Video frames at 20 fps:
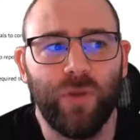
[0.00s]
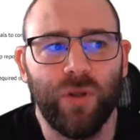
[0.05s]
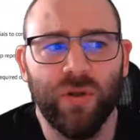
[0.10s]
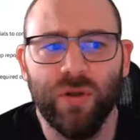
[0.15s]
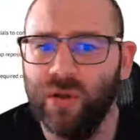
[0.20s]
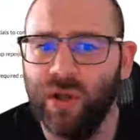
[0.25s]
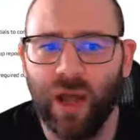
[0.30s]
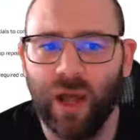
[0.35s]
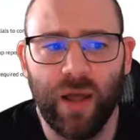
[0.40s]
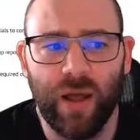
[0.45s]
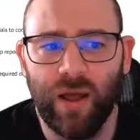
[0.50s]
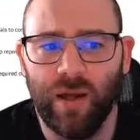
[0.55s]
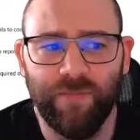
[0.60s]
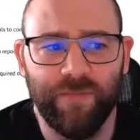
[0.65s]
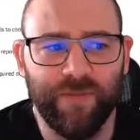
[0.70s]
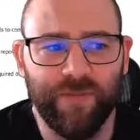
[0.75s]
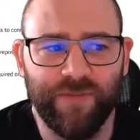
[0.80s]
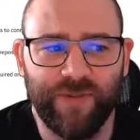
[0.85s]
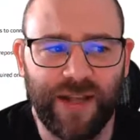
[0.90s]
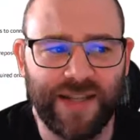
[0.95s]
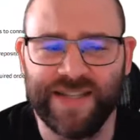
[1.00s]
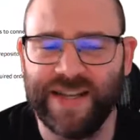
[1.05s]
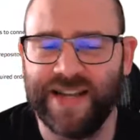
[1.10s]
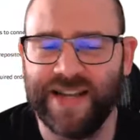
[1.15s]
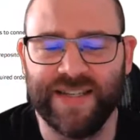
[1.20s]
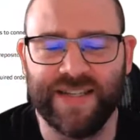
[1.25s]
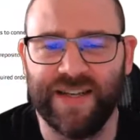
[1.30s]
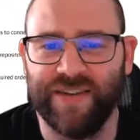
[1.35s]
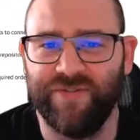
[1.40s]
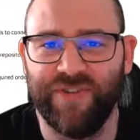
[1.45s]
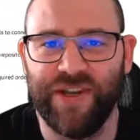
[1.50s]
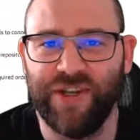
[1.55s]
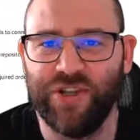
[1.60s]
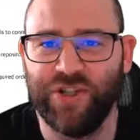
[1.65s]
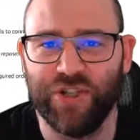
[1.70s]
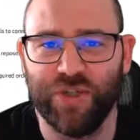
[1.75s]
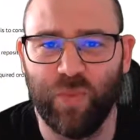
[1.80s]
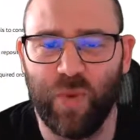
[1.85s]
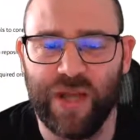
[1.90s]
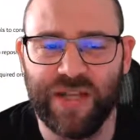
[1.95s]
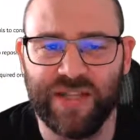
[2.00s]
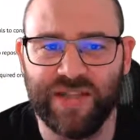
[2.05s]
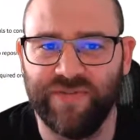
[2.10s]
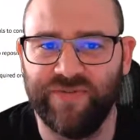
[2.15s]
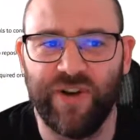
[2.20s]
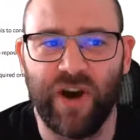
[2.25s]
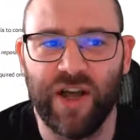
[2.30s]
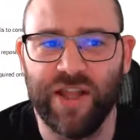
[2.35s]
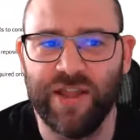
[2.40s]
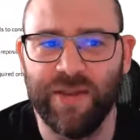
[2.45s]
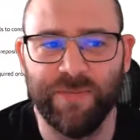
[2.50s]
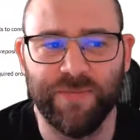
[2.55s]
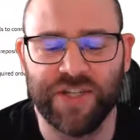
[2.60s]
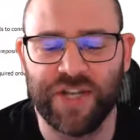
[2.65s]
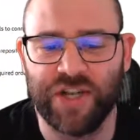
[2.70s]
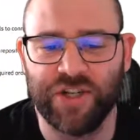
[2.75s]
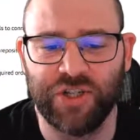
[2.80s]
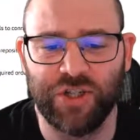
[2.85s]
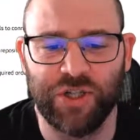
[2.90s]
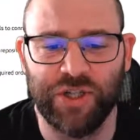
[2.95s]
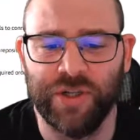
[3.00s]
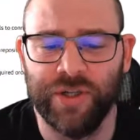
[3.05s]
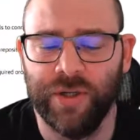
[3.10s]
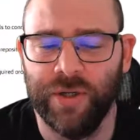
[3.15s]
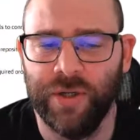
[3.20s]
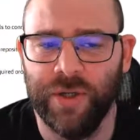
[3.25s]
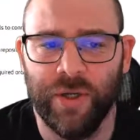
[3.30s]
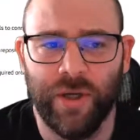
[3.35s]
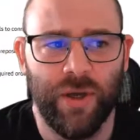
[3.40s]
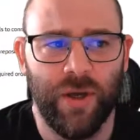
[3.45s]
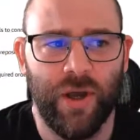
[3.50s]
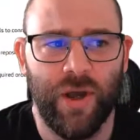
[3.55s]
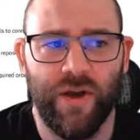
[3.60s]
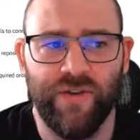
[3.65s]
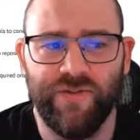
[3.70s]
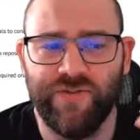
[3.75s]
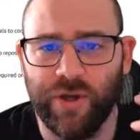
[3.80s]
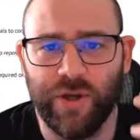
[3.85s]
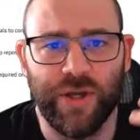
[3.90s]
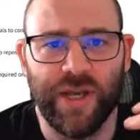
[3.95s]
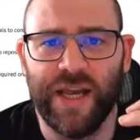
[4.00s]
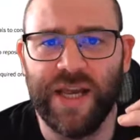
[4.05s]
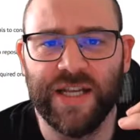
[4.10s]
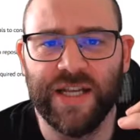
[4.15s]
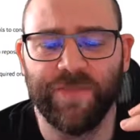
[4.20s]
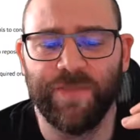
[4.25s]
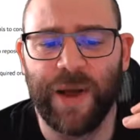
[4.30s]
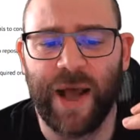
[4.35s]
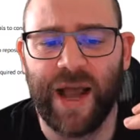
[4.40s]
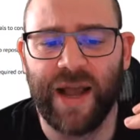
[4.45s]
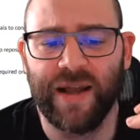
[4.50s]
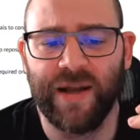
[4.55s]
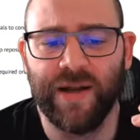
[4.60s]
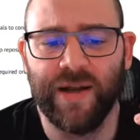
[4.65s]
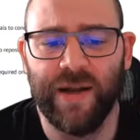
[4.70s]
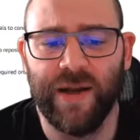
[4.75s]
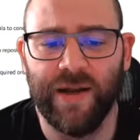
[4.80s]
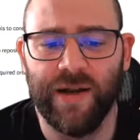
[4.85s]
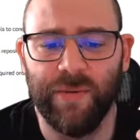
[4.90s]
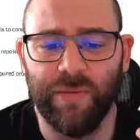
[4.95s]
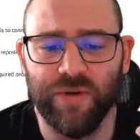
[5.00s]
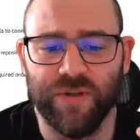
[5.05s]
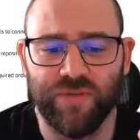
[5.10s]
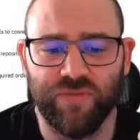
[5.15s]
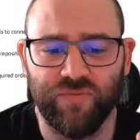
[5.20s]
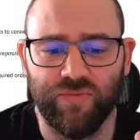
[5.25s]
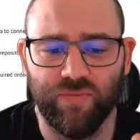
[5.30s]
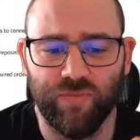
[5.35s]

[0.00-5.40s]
like a fantastic features and where to find them session a few years back, and it was